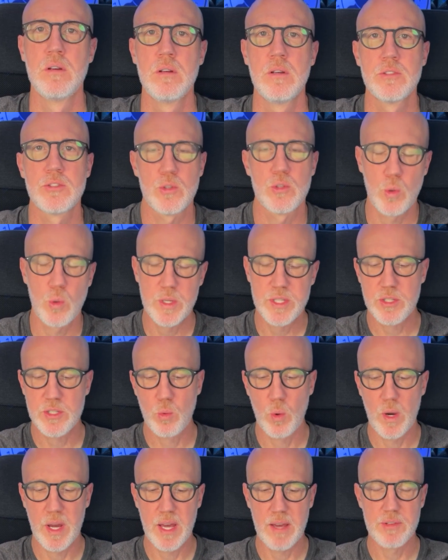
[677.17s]
So Twisted
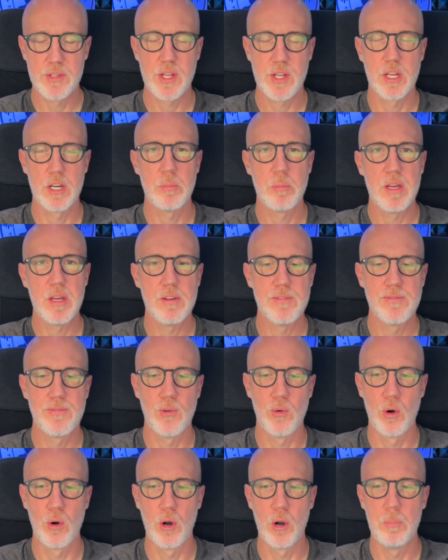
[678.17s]
Wave is going to be
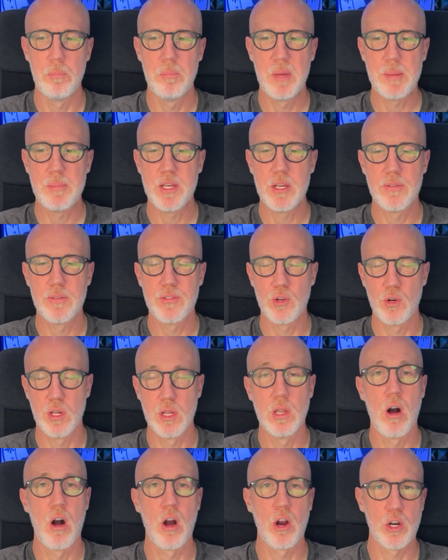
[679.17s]
for maybe if you're a
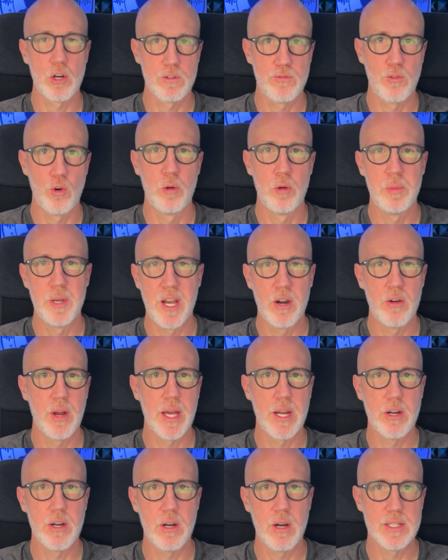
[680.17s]
longer form
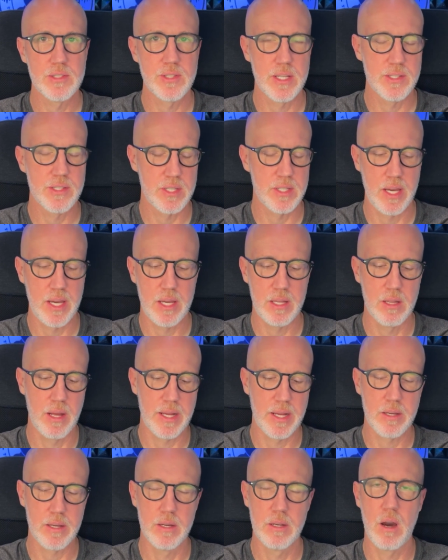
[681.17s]
narrator, as I said,
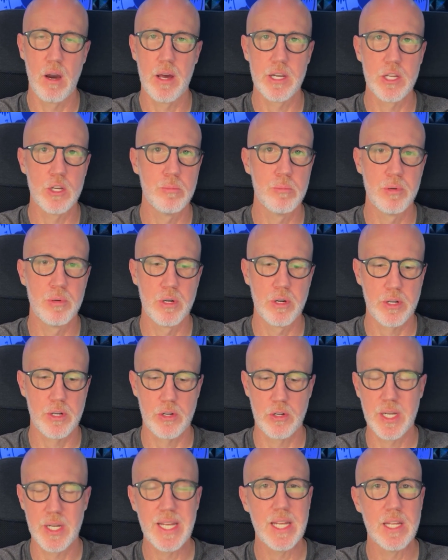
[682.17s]
like an audiobook
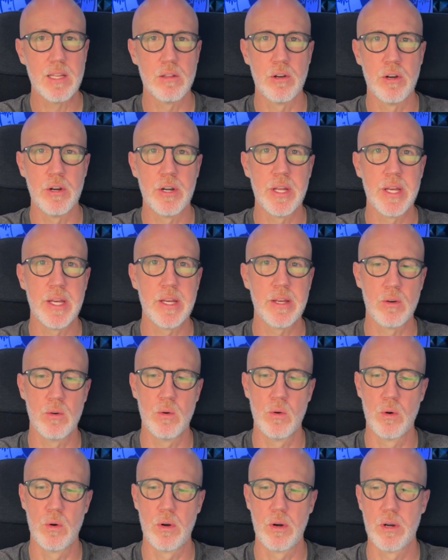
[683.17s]
or e-learning
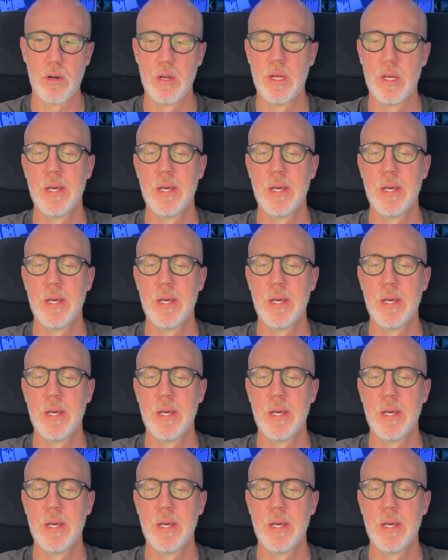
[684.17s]
or,